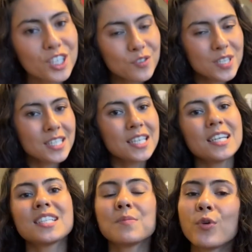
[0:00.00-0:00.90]
this reason,
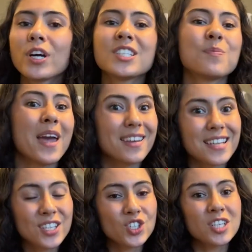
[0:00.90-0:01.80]
it's important to pay
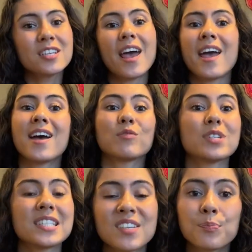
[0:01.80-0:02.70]
attention and
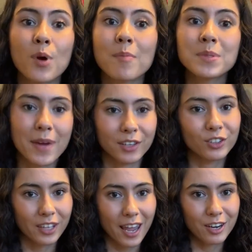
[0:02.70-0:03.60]
receive prompt medical
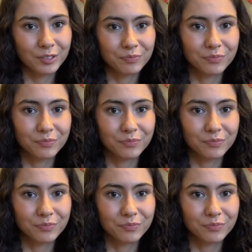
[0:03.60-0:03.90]
care.